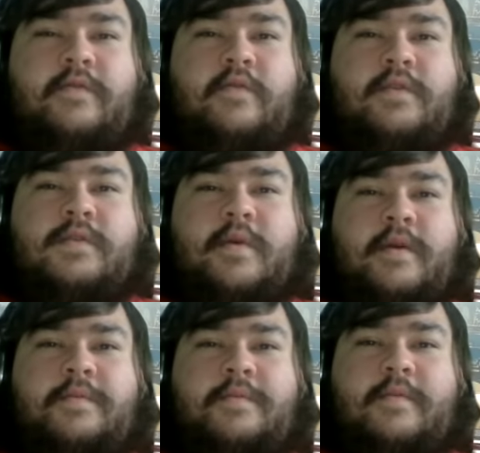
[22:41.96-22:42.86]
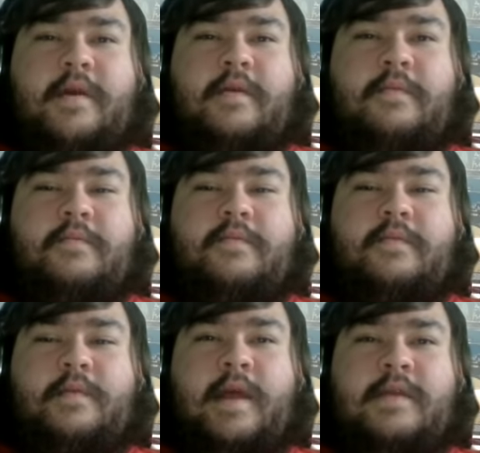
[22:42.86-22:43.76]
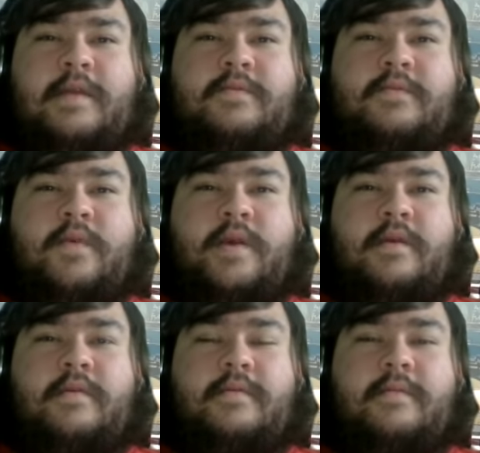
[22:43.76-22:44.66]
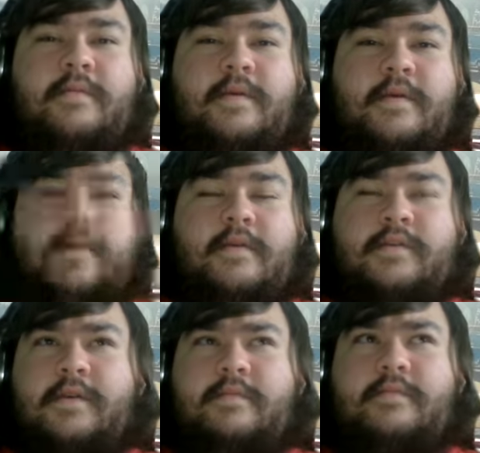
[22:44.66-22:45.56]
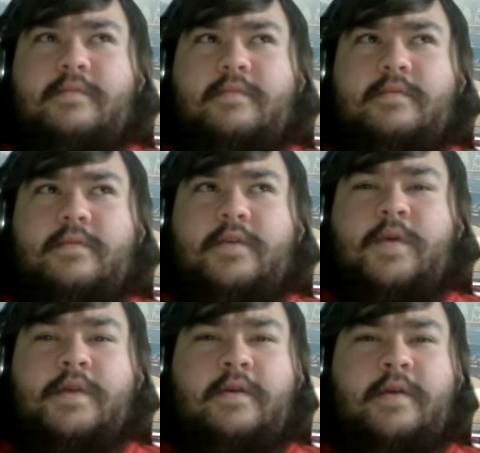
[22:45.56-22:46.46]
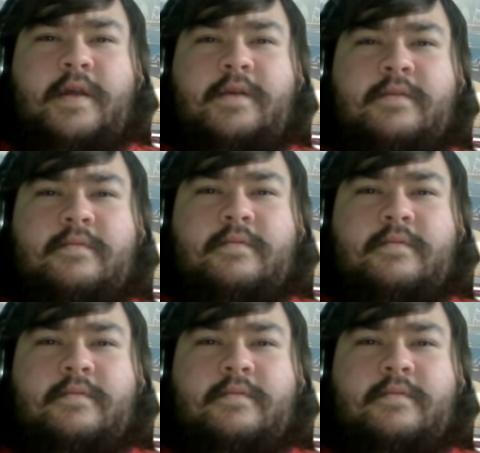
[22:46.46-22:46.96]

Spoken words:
course as well. Last week, sorry, 2 weeks ago, I guess.